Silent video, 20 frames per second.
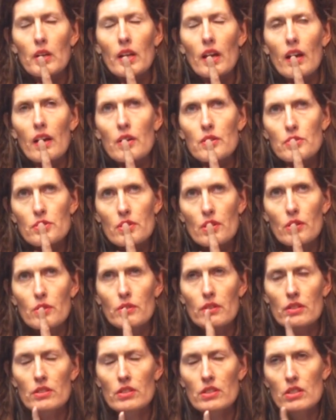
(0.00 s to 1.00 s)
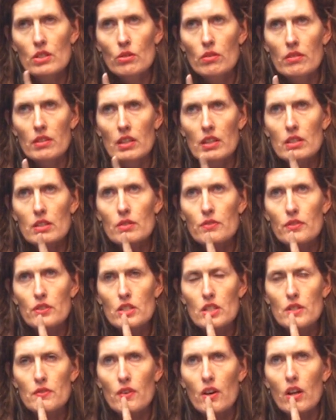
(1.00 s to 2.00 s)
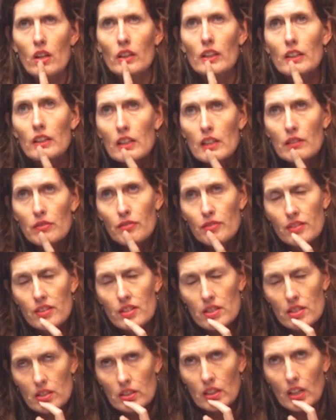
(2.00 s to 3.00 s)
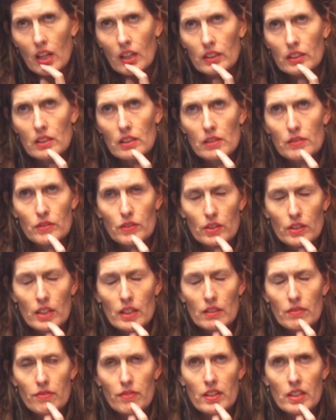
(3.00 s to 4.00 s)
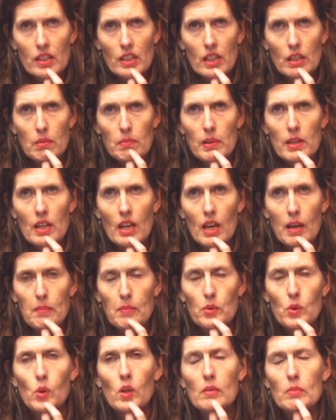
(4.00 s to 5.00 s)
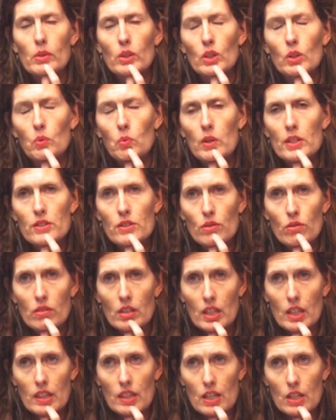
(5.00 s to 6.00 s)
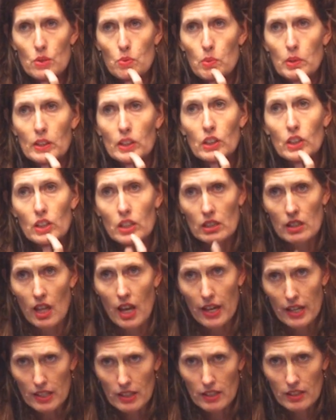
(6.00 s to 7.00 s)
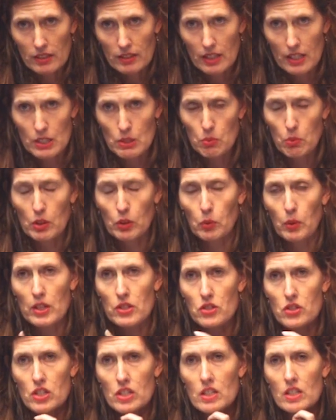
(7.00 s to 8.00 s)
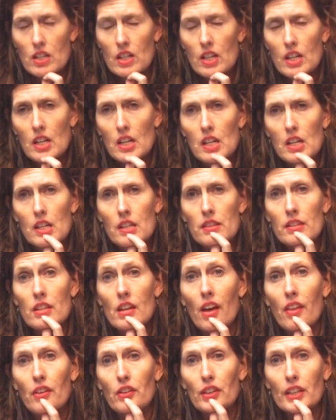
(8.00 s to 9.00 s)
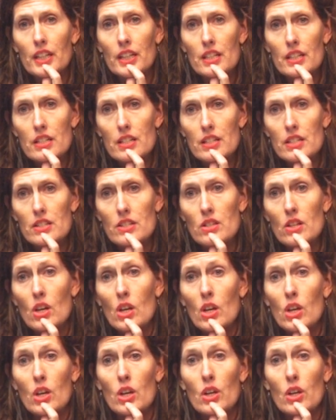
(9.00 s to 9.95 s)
Well, so there's two things. First of all, if this kind of creative thinking became normal, what do you think things would look like? That's one question. The other is,